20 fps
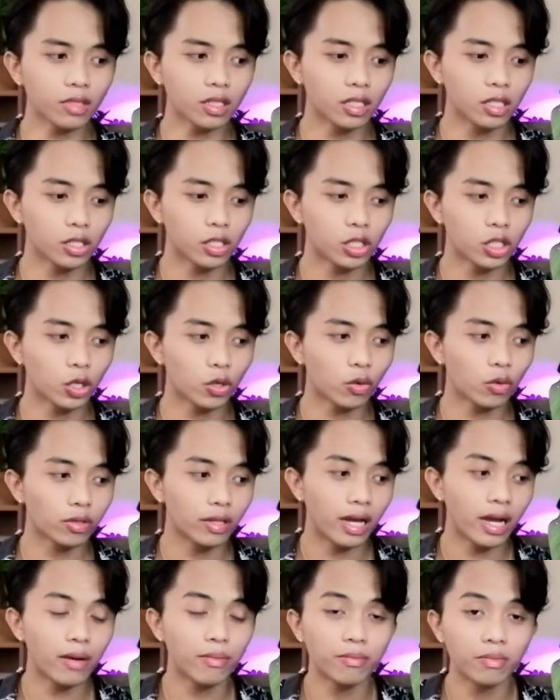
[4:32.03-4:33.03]
So
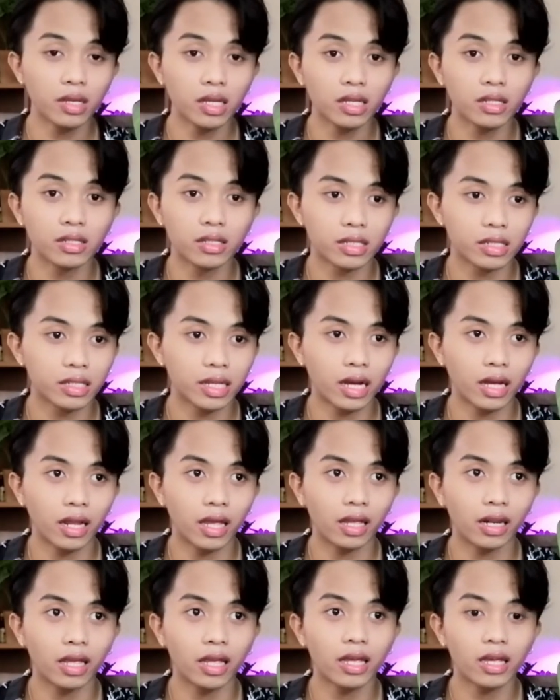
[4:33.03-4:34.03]
that means that
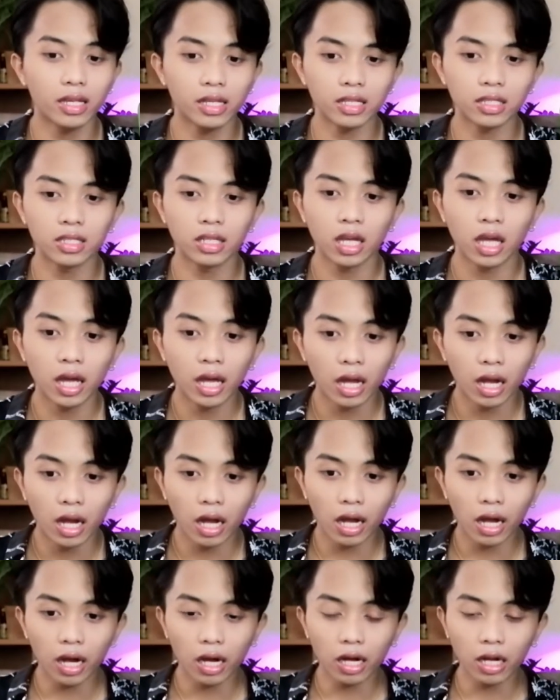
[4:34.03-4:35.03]
it is
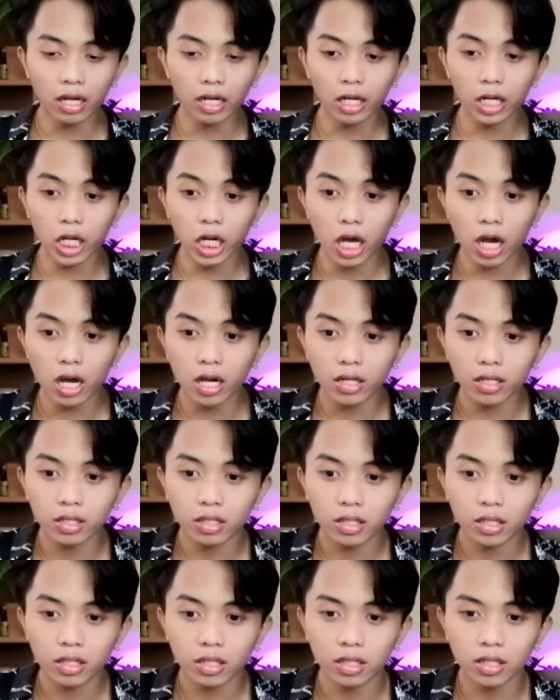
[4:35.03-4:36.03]
not
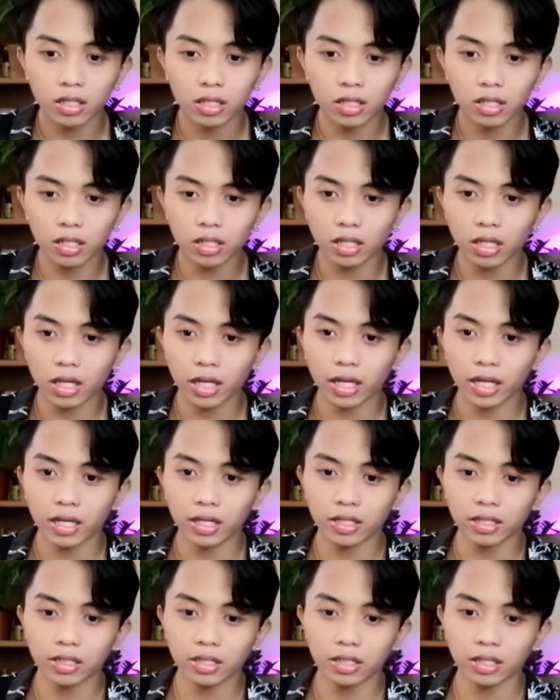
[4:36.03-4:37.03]
like
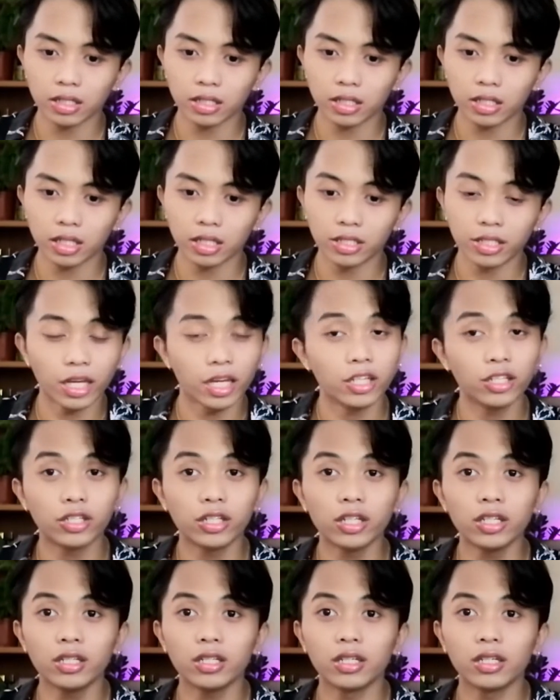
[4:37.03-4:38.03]

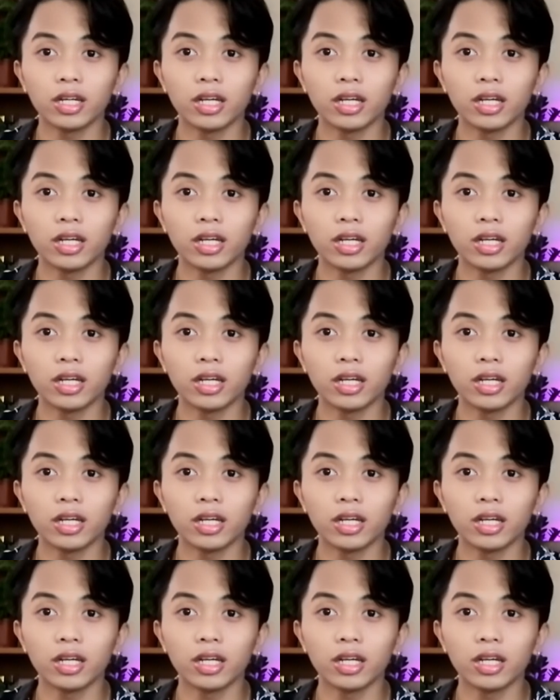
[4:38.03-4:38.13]
endangered.